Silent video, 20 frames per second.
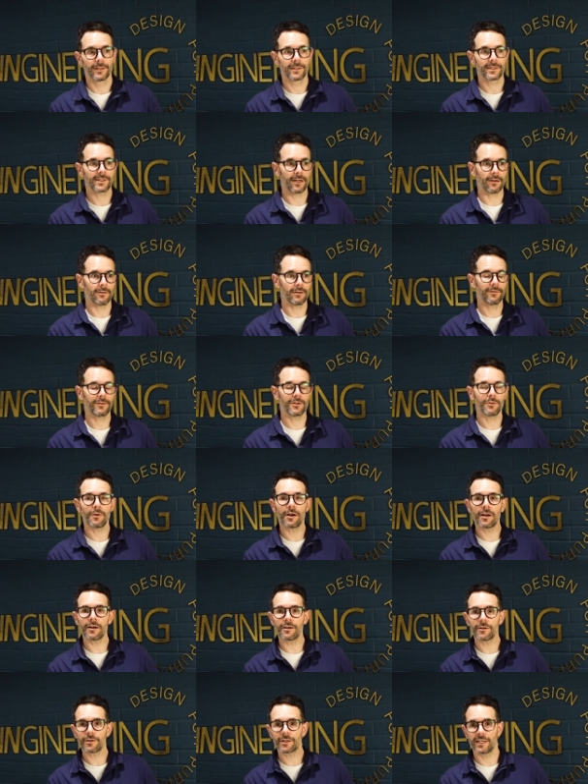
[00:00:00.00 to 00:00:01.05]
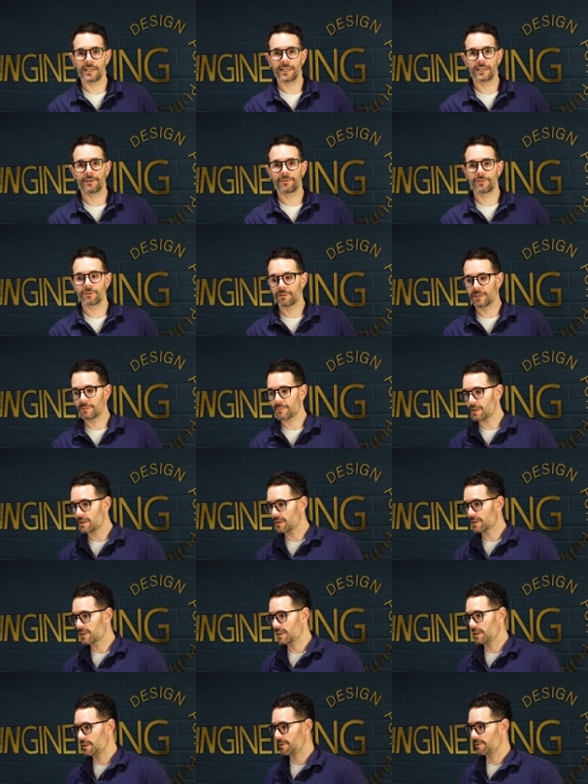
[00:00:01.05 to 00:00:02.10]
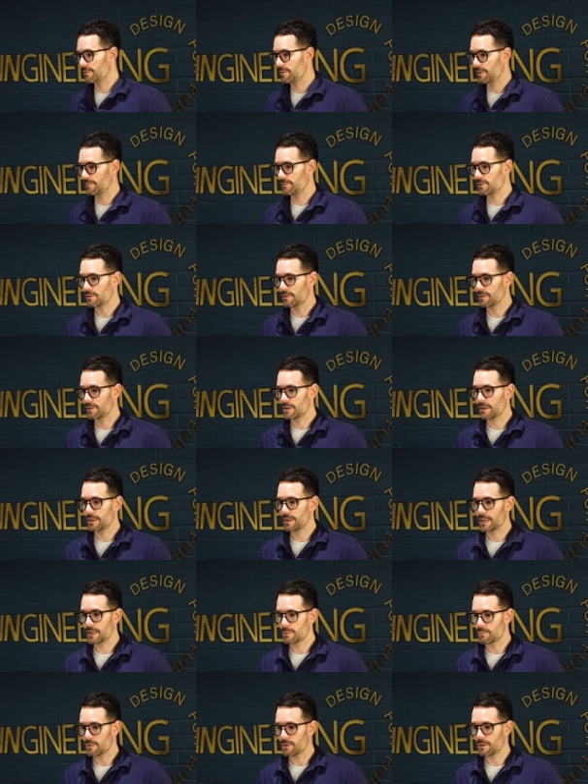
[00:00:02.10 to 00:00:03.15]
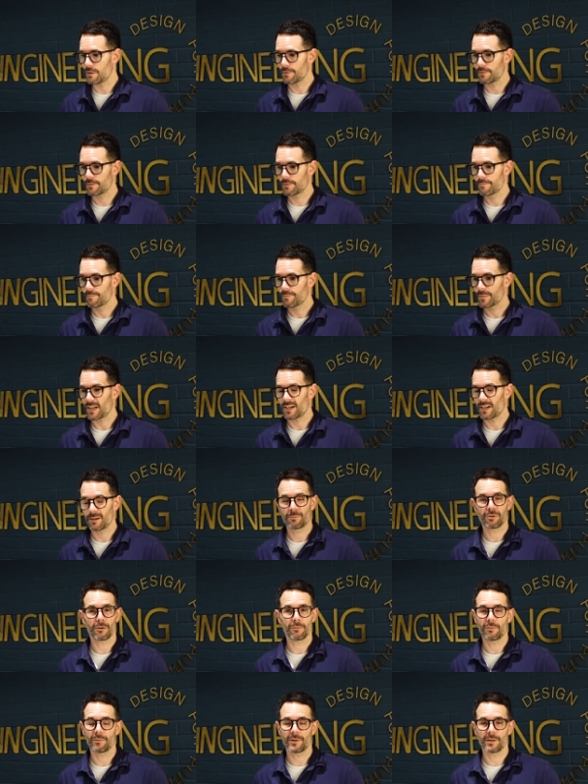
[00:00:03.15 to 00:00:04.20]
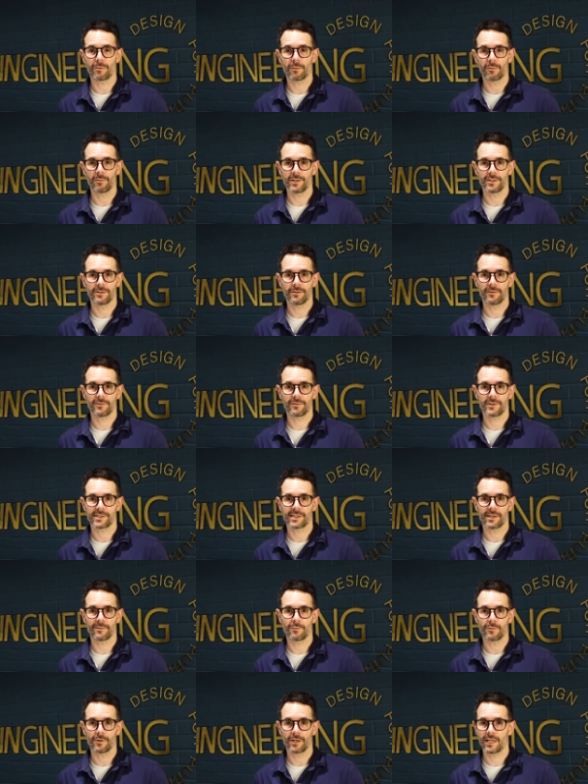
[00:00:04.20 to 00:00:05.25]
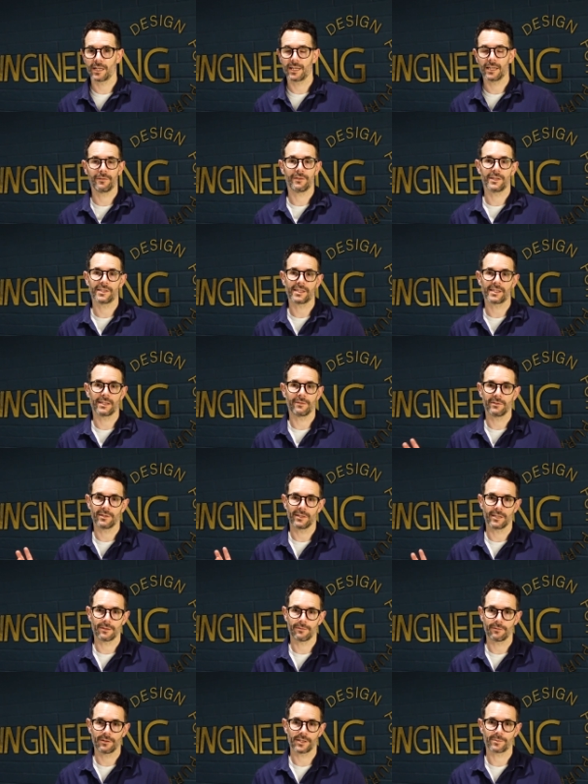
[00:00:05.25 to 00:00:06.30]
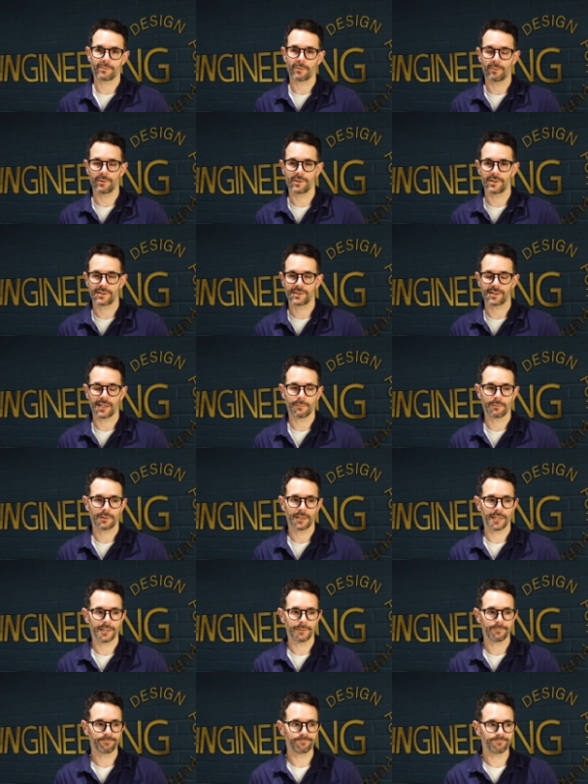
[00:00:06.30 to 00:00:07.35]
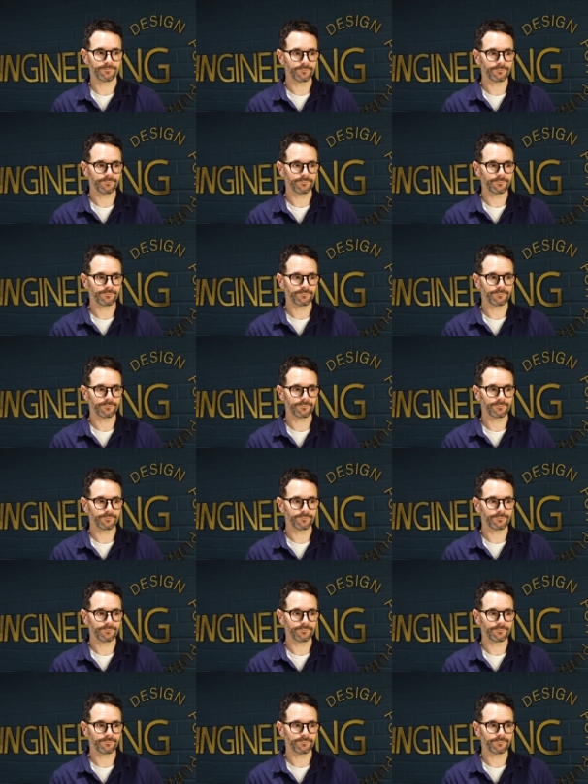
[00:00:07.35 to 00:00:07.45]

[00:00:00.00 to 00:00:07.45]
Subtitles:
So if you are looking, if you're in the market, if you've got a 981, I'd probably do it for the 718. If it's even different, it's probably the same kit.